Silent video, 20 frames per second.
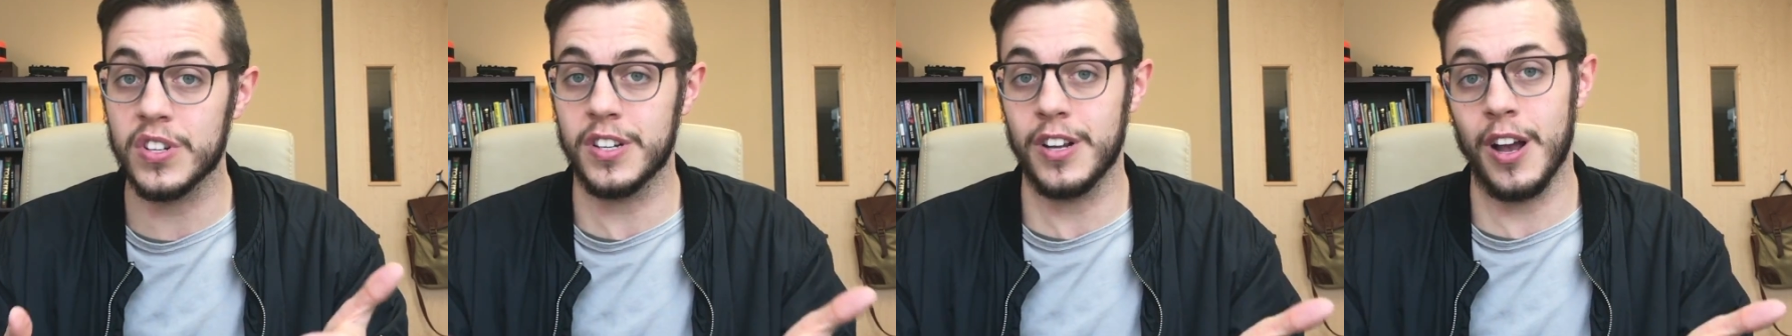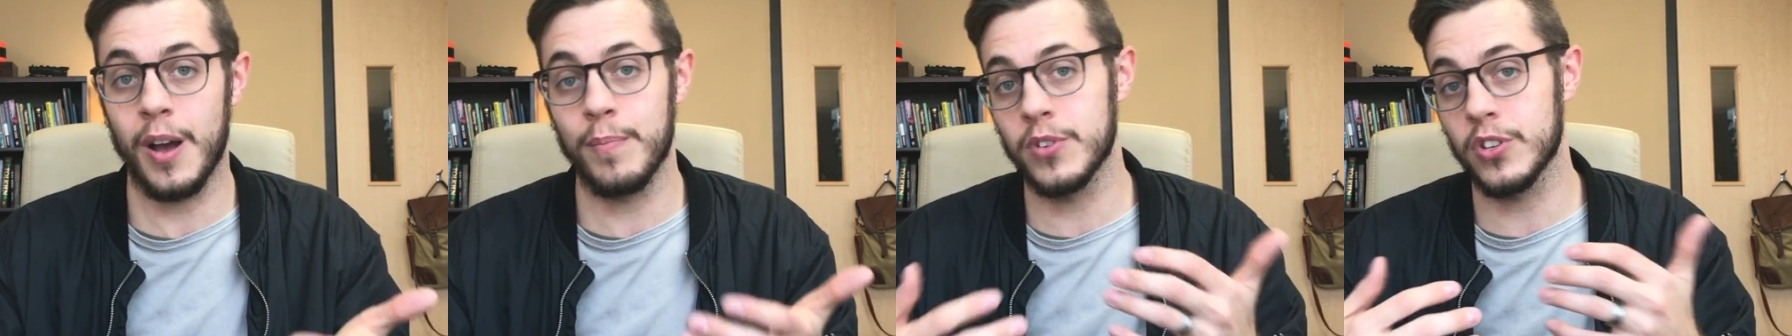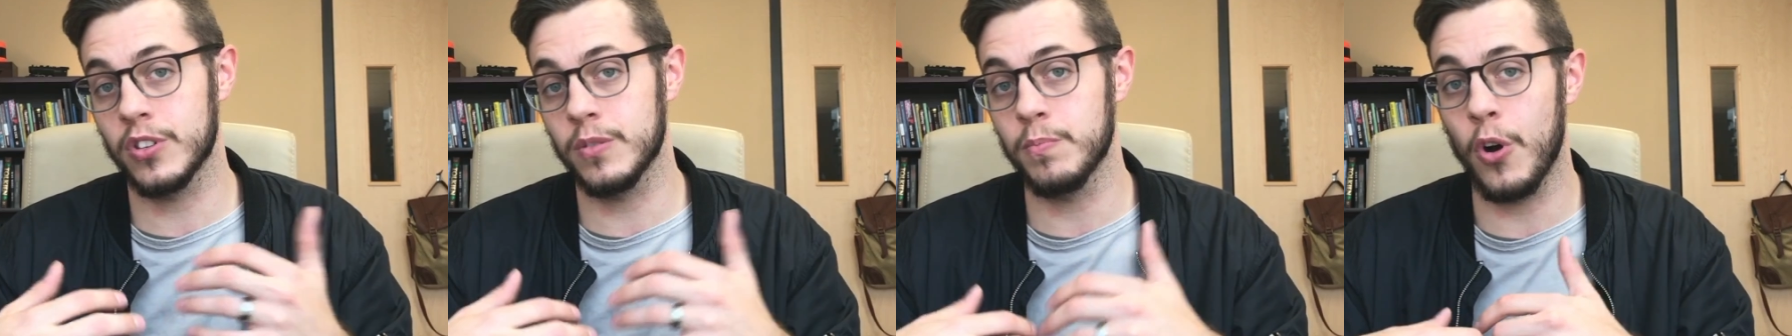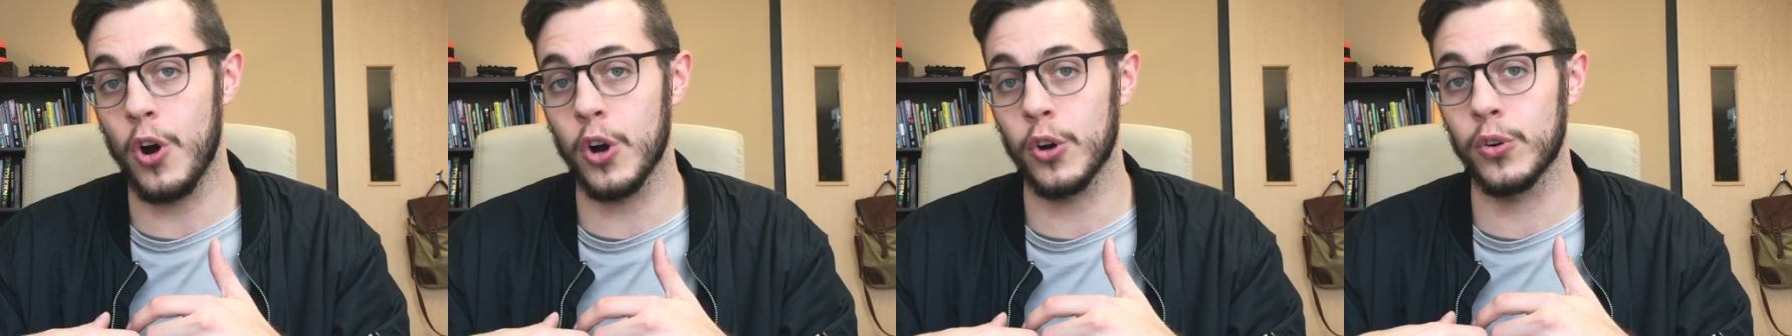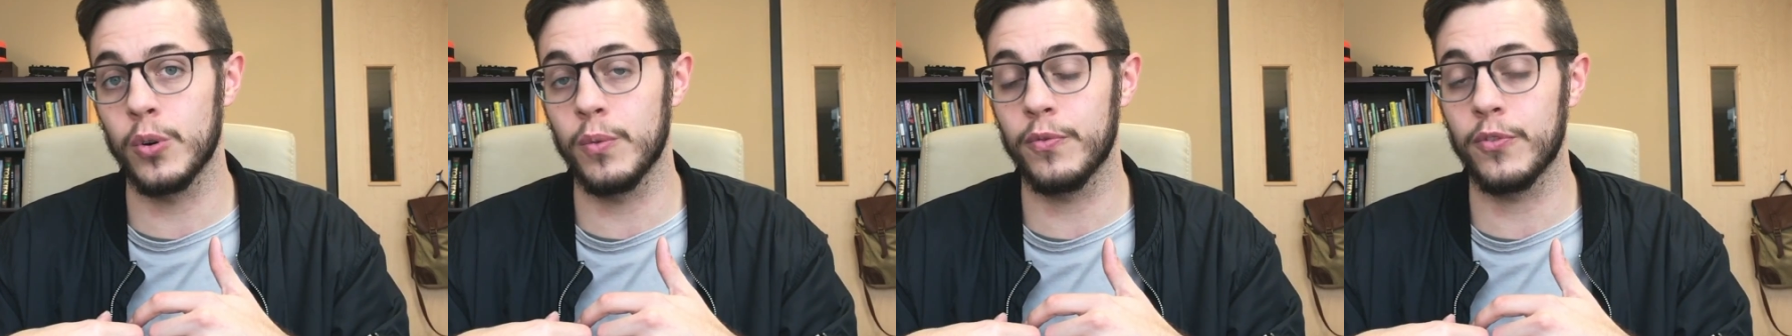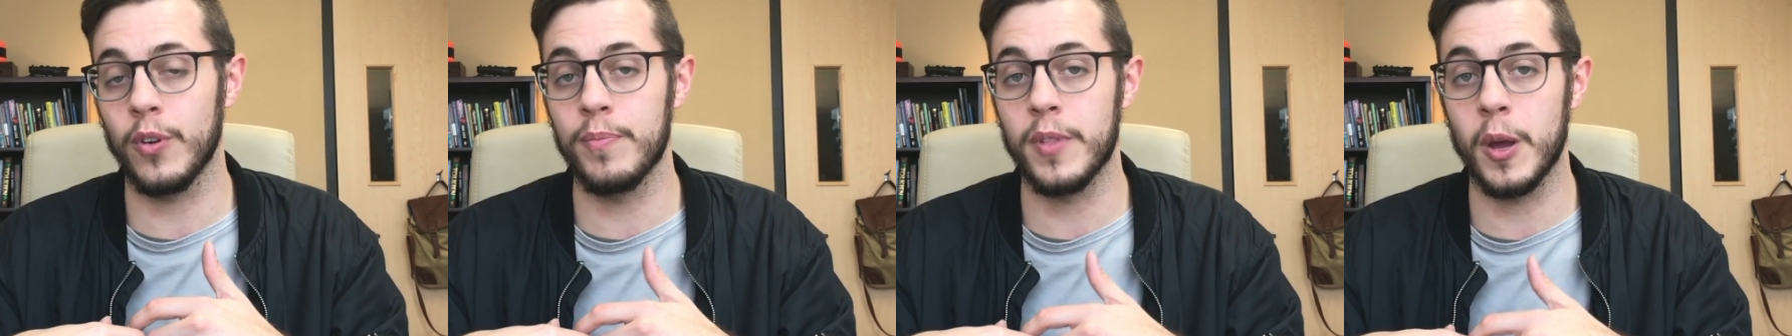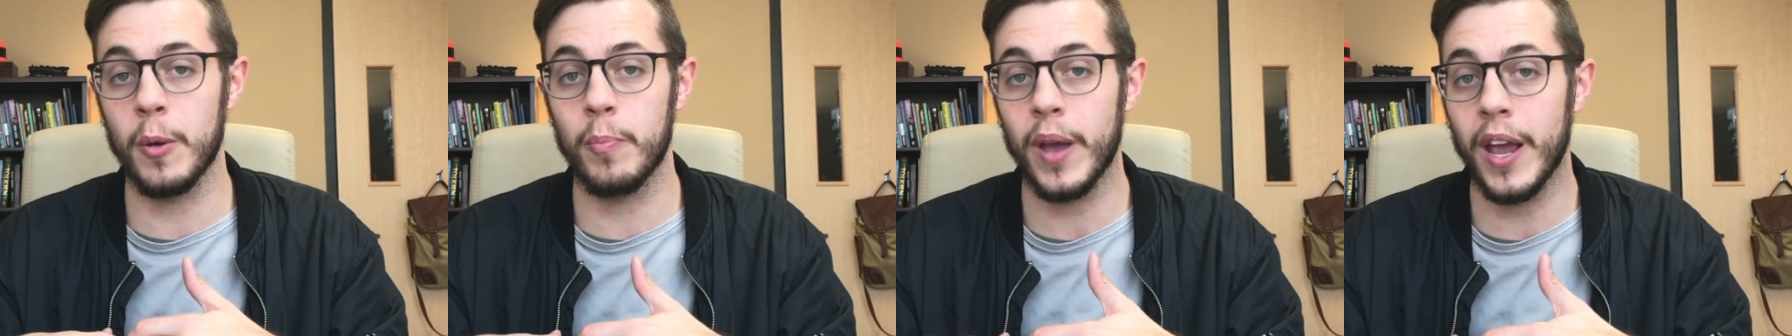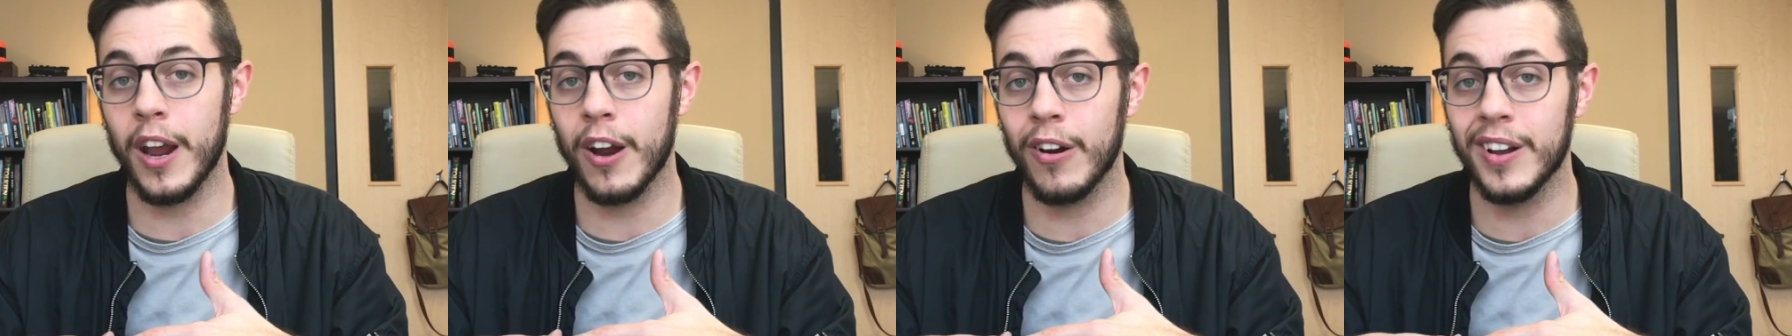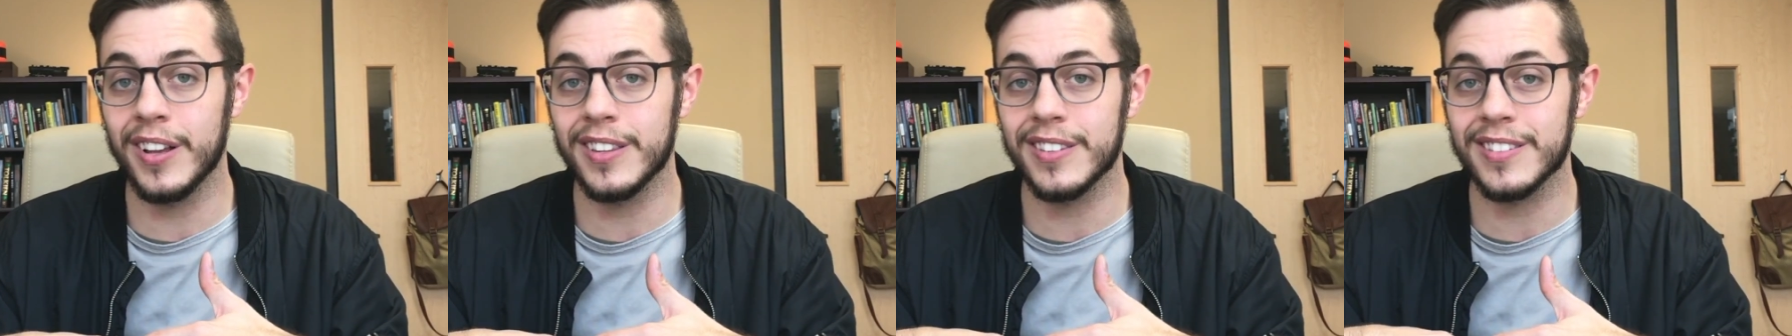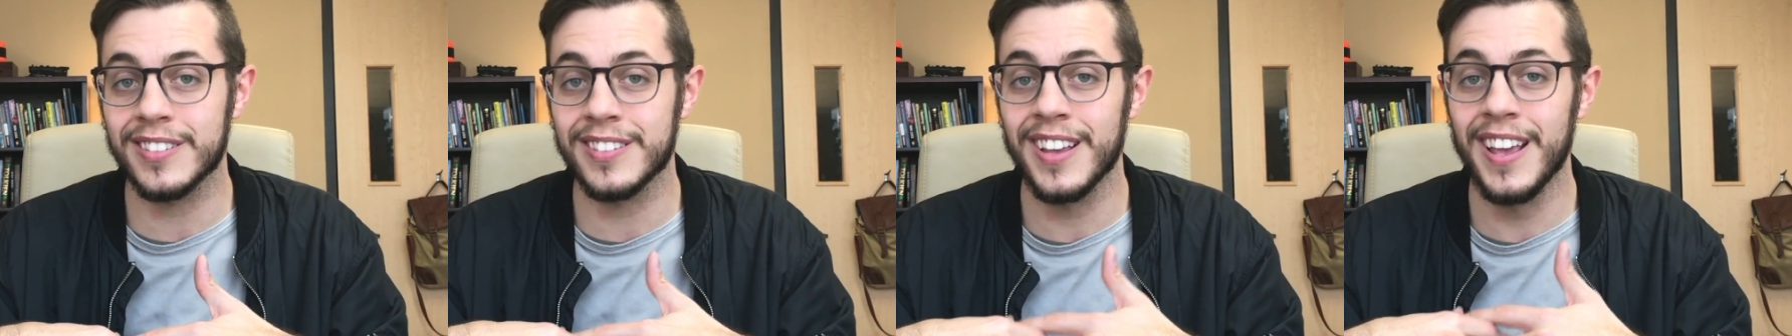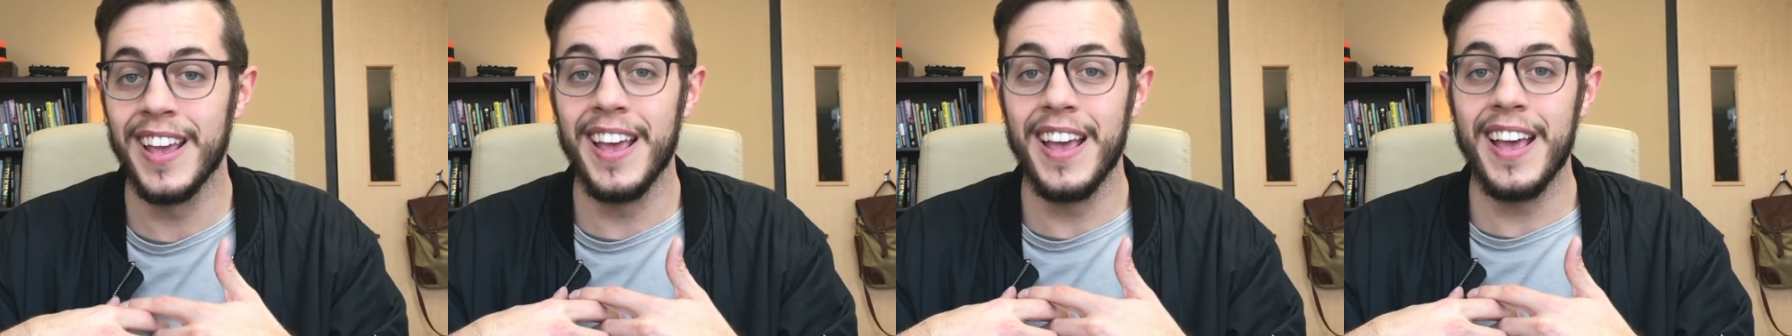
come to small group from their parents,